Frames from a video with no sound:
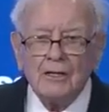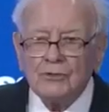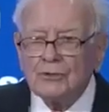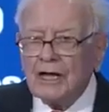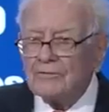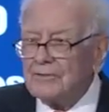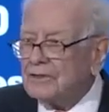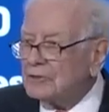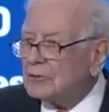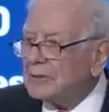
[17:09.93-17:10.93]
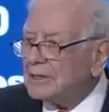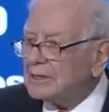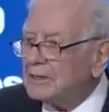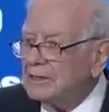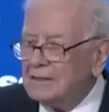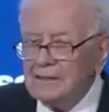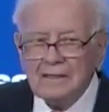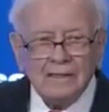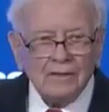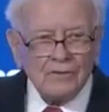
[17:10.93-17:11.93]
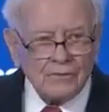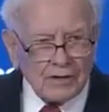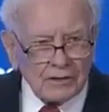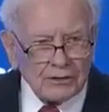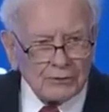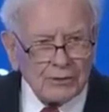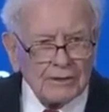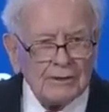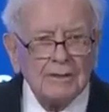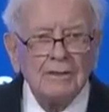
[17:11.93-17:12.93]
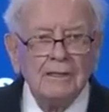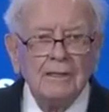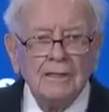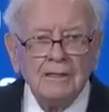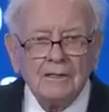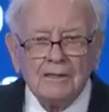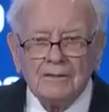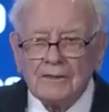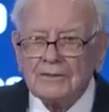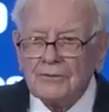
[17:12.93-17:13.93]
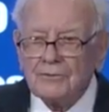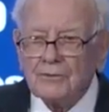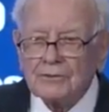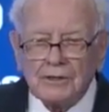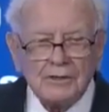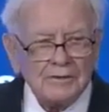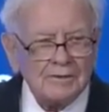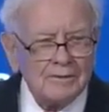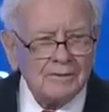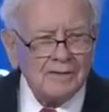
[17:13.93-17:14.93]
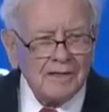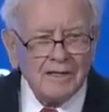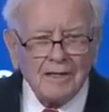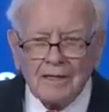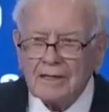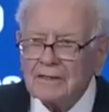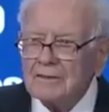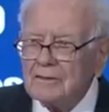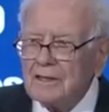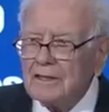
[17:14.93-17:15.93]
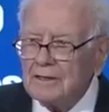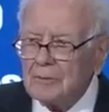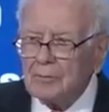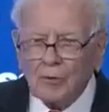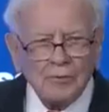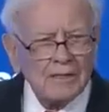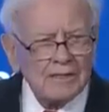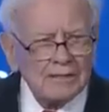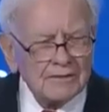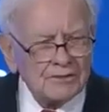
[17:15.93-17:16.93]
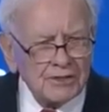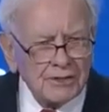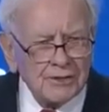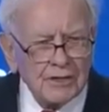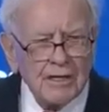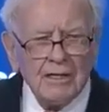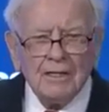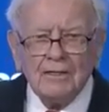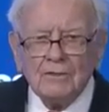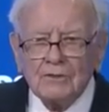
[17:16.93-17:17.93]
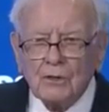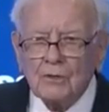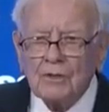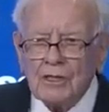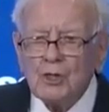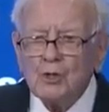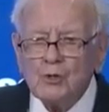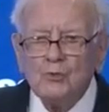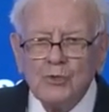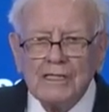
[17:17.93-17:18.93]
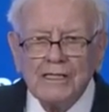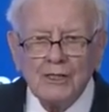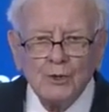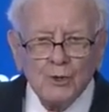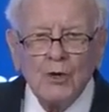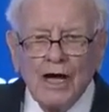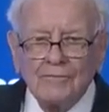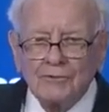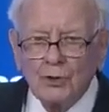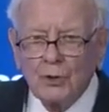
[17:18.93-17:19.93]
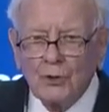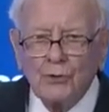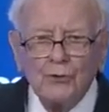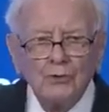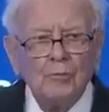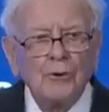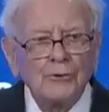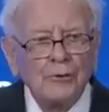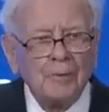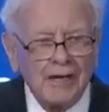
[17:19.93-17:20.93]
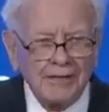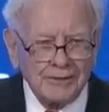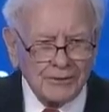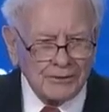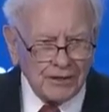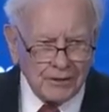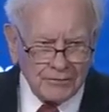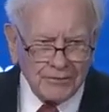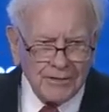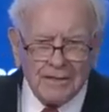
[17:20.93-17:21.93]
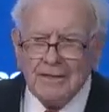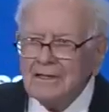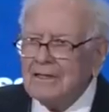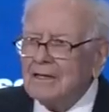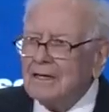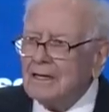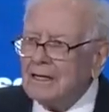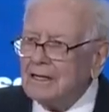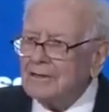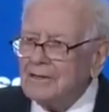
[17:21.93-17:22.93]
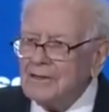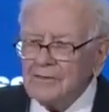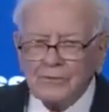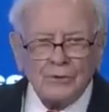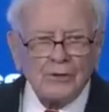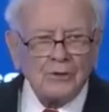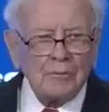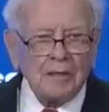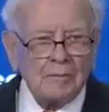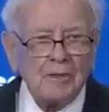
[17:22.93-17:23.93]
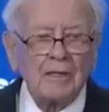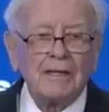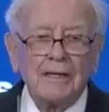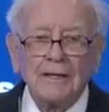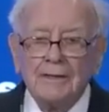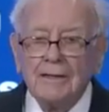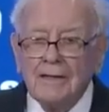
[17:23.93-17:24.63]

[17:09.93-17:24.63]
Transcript: do not feel they're being fairly treated, that their views aren't appropriately considered. So you really do have to learn to multiply yourself through other people. And